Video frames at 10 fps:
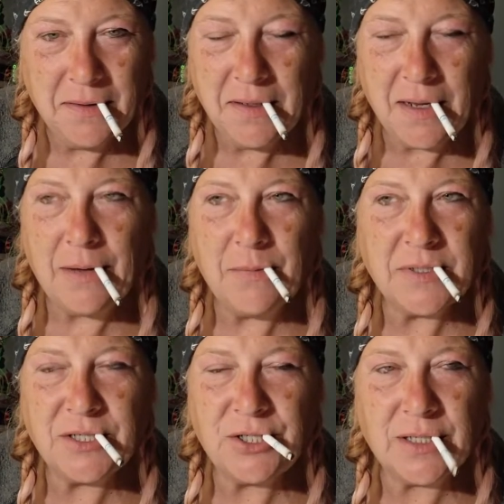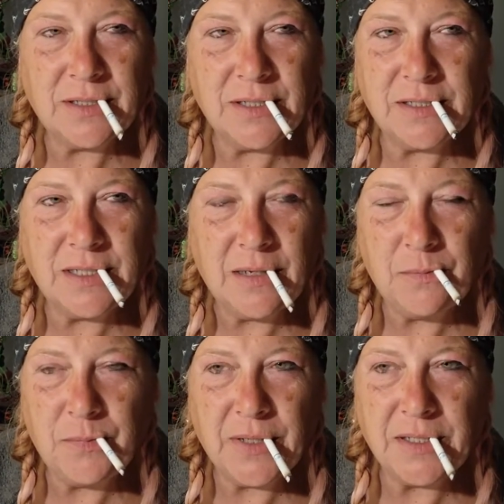I must have checked this
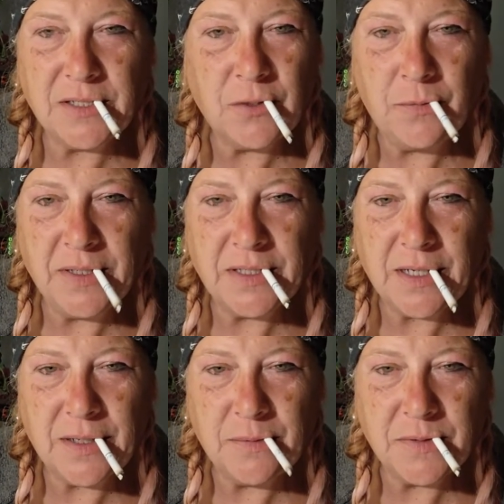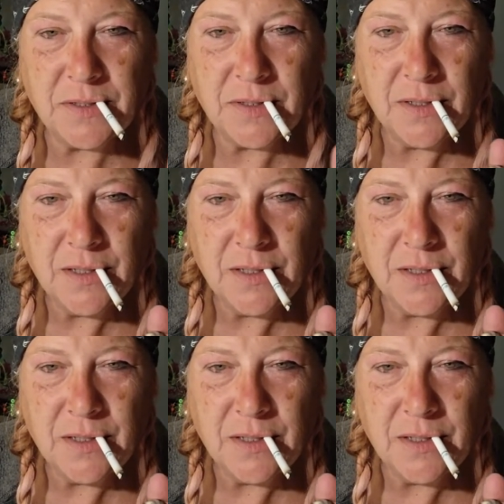temp like so many times.